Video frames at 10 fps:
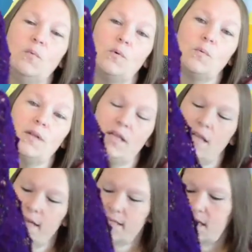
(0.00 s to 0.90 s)
Would really
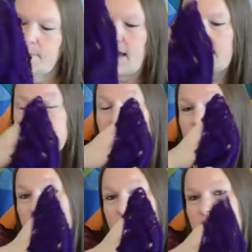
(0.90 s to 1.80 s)
like to get back to
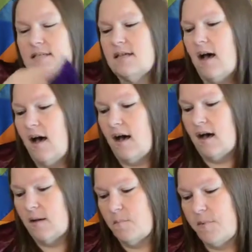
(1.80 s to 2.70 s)
this,
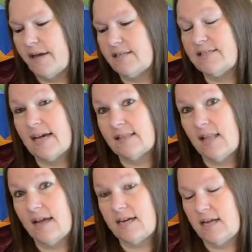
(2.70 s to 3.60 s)
but
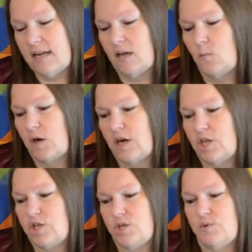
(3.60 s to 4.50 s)
deadline knitting, we're going
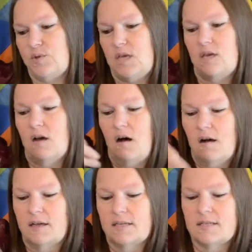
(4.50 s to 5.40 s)
to do the
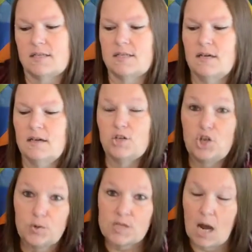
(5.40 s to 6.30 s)
August
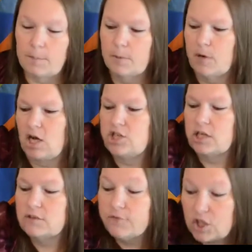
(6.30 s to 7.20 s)
showstopper
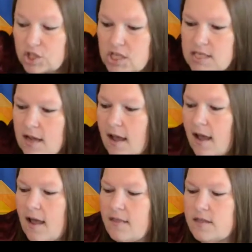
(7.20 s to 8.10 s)
project first,
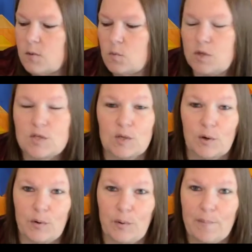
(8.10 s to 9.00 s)
and then we'll
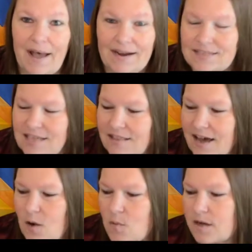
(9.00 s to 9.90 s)
circle back to
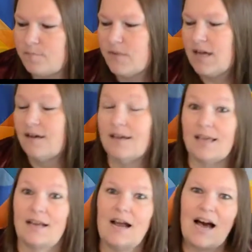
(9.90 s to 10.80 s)
that one.
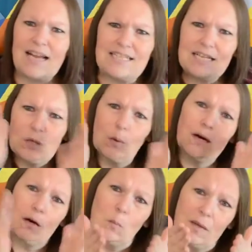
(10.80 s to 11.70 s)
Again, I tend to
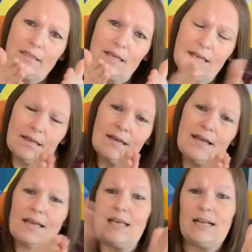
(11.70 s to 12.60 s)
work on one thing
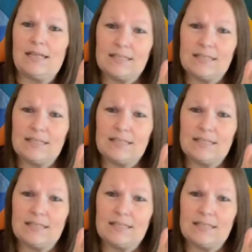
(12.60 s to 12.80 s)
and get it